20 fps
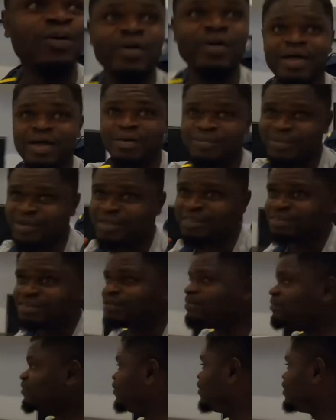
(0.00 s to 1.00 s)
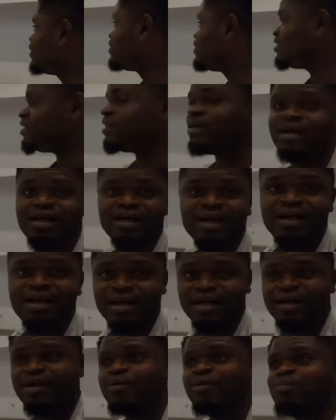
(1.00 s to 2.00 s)
I met some great
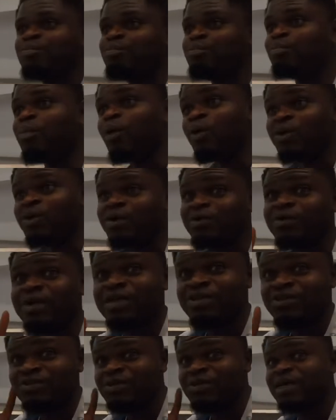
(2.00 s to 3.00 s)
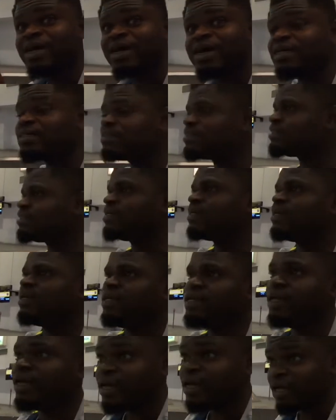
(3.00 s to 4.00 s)
Bulgarian two guys
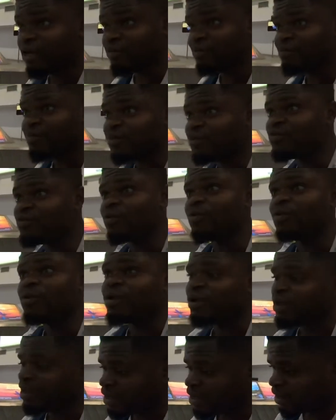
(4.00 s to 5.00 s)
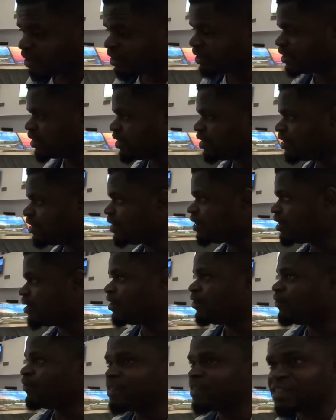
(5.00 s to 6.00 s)
that helped me to
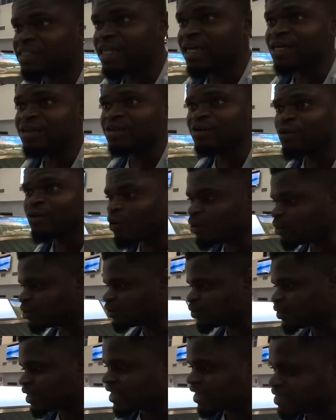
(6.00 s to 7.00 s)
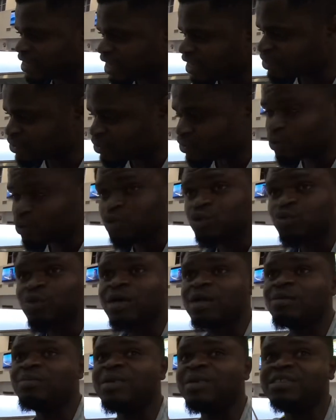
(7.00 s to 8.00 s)
reschedule also, like as
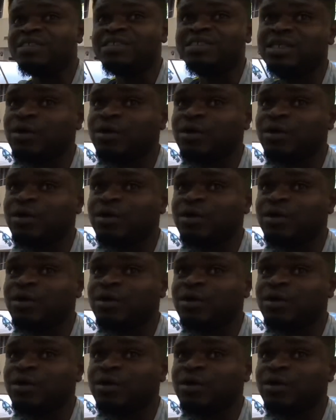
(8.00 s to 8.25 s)
usual, places I